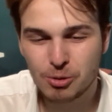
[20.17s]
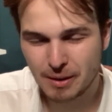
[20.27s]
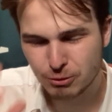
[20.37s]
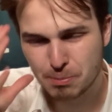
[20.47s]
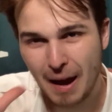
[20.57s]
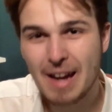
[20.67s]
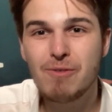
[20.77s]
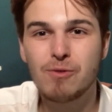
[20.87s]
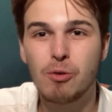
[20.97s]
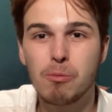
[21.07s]
and it was
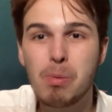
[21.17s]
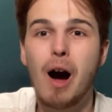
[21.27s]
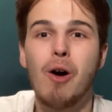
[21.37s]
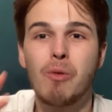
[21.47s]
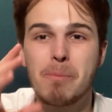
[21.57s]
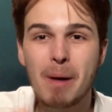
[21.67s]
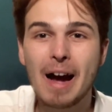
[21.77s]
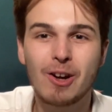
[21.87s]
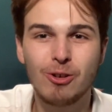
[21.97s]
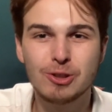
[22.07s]
painful. But we're
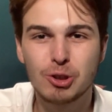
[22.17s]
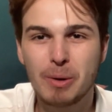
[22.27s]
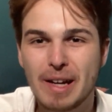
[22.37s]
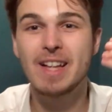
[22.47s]
back onto it.